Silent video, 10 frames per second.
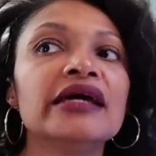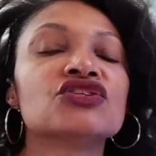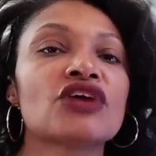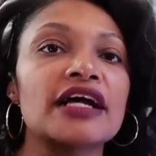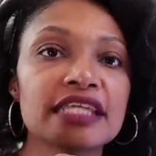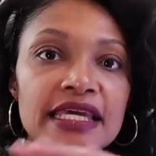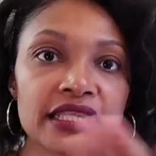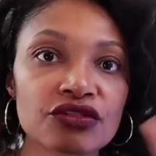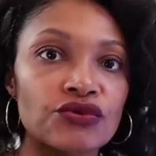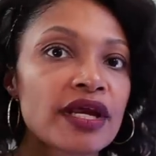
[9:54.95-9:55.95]
Try
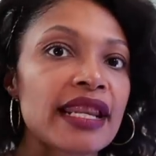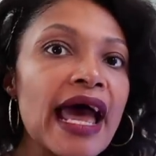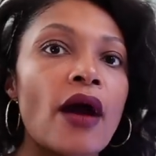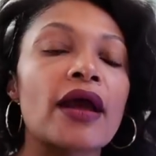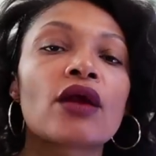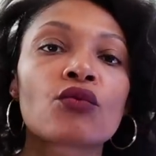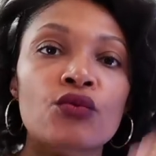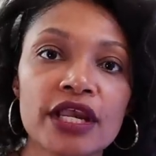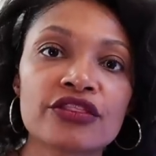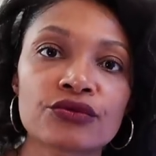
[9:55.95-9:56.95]
taking the thread out and
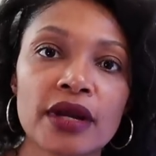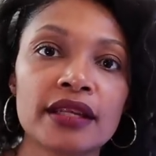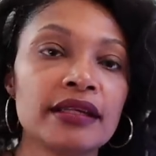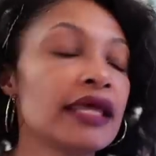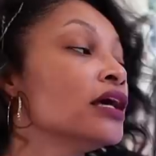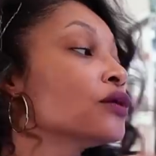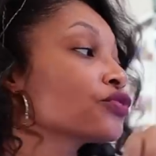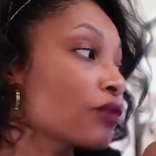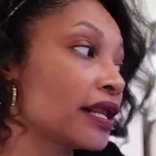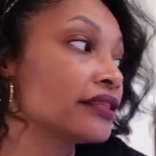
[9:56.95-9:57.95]
rethreading it,
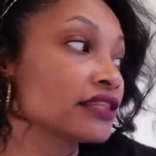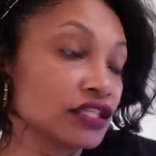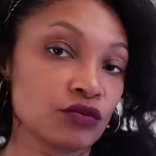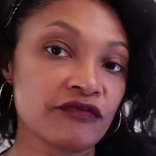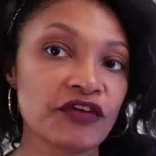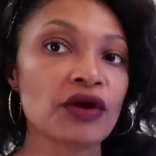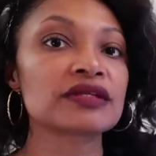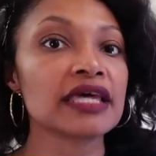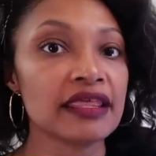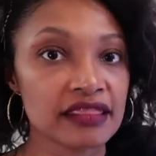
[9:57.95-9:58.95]
threading this one
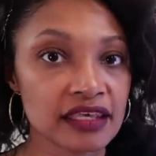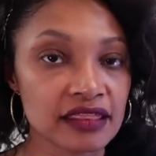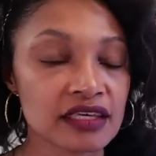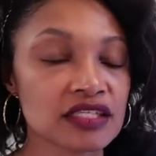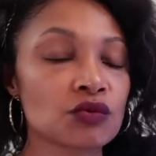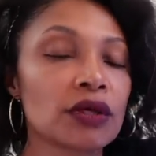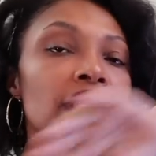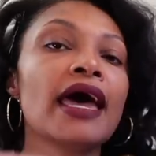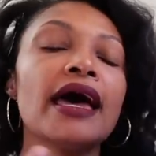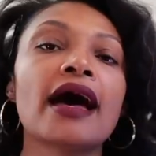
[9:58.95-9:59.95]
first and then this
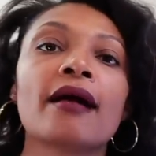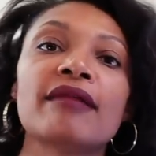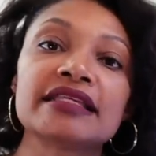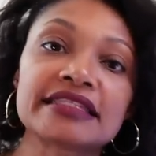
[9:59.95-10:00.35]
one. Um, and